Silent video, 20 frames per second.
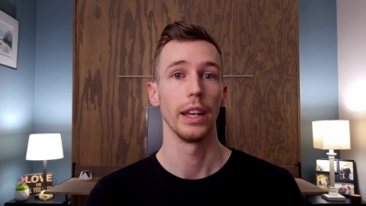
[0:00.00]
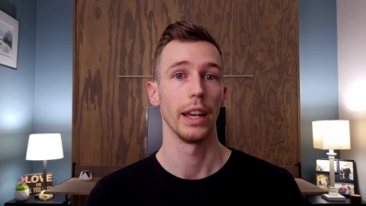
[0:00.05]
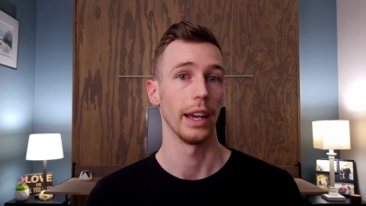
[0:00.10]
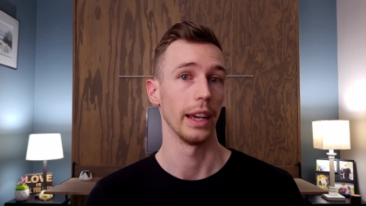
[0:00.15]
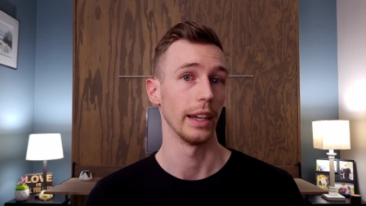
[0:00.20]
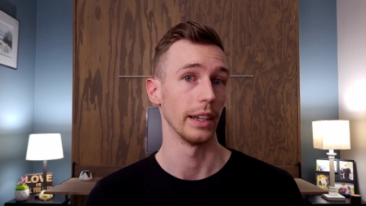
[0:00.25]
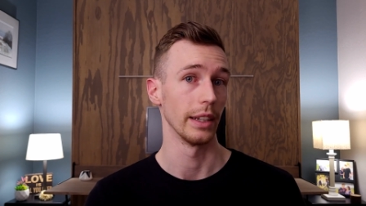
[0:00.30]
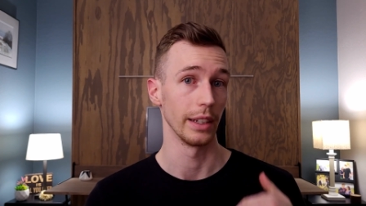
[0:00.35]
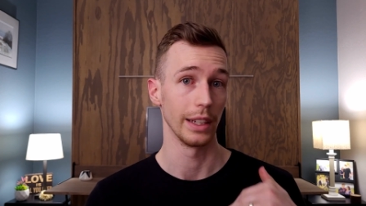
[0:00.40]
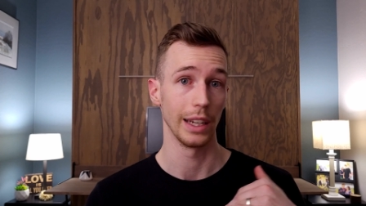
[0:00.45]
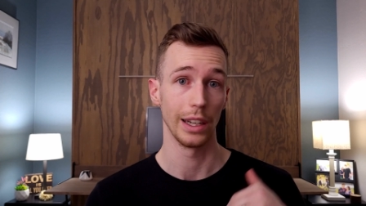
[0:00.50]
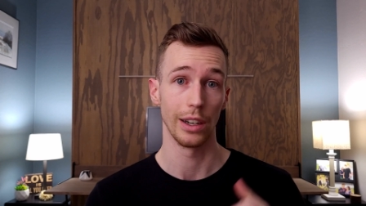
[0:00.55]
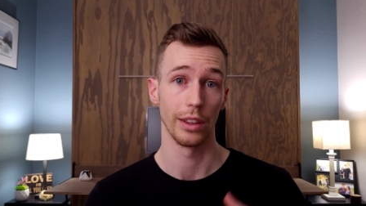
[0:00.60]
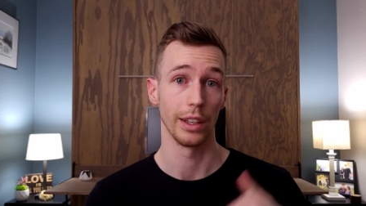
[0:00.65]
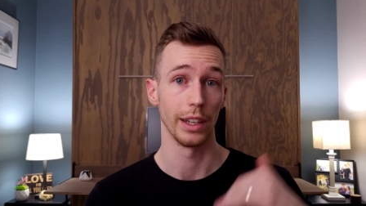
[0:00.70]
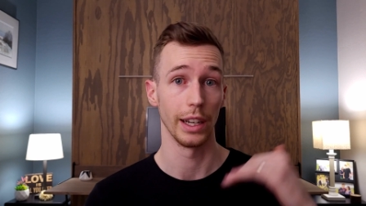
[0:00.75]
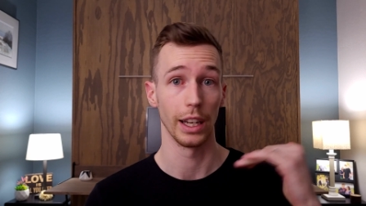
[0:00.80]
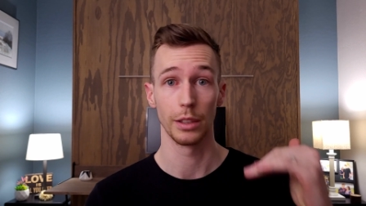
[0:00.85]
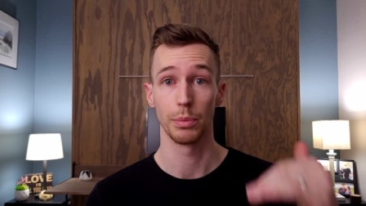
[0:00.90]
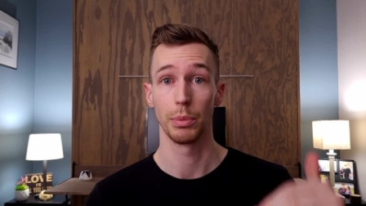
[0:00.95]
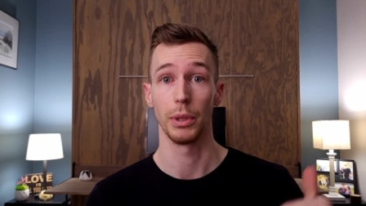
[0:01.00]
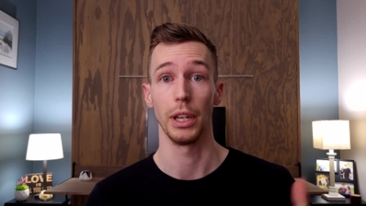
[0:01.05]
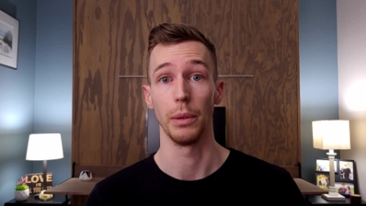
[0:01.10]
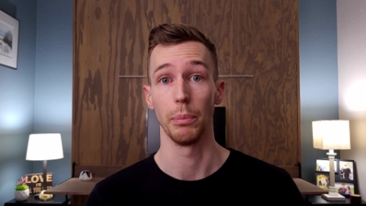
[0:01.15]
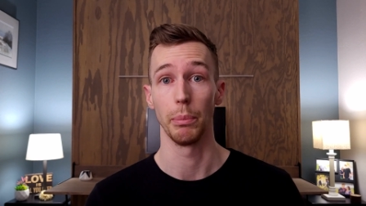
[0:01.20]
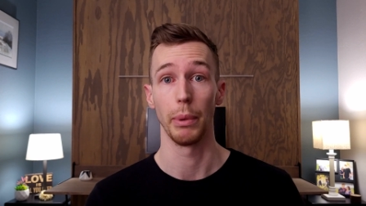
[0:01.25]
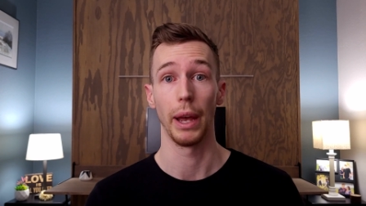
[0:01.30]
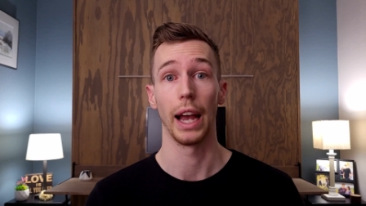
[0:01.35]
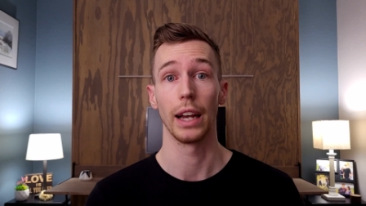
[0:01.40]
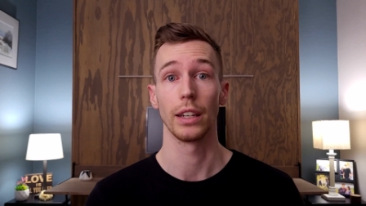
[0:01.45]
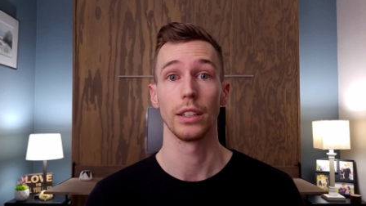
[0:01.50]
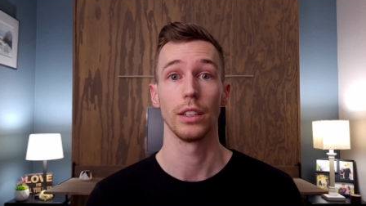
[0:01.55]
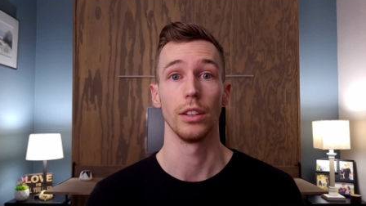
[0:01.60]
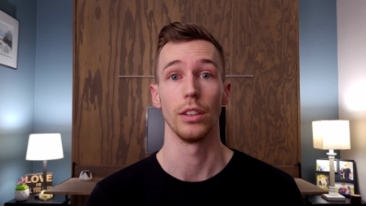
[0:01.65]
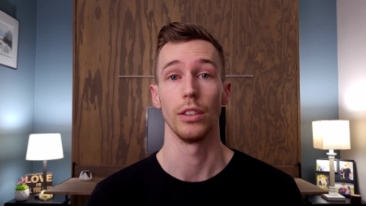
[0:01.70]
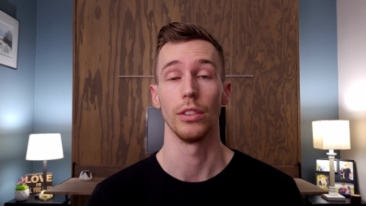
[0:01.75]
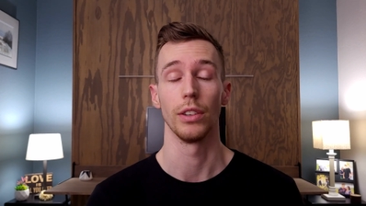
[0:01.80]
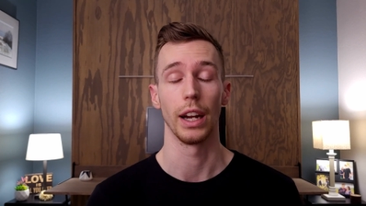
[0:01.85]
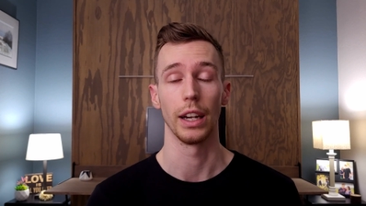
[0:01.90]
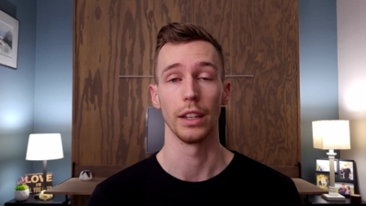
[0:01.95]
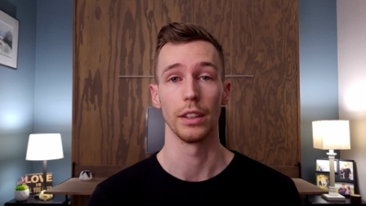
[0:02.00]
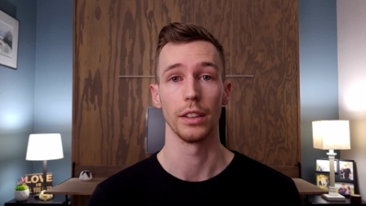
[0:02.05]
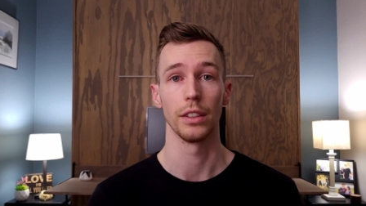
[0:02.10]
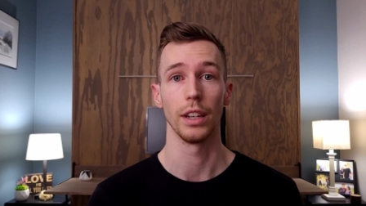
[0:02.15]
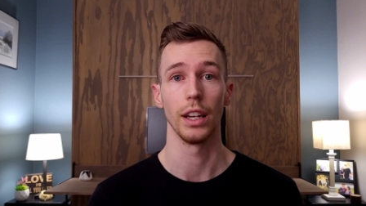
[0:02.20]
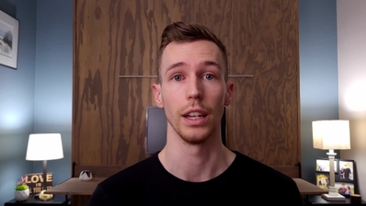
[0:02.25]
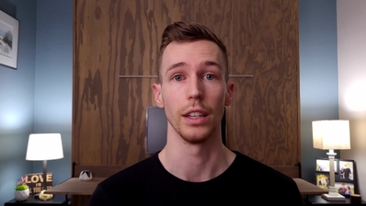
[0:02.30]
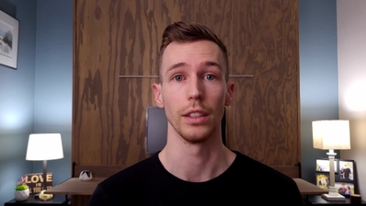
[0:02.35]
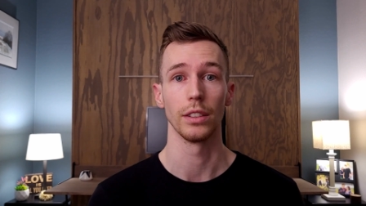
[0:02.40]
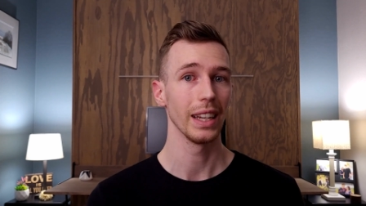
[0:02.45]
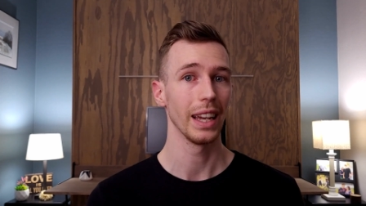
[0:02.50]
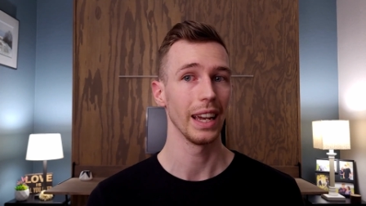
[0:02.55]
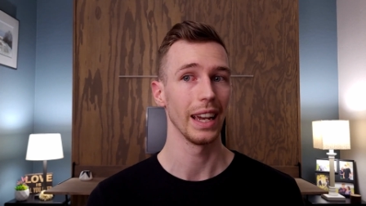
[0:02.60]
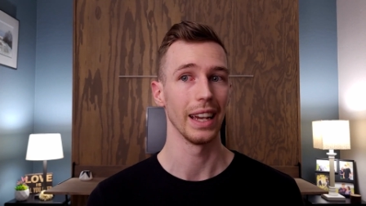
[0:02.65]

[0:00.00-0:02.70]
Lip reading: and get on the next plane back to the United States.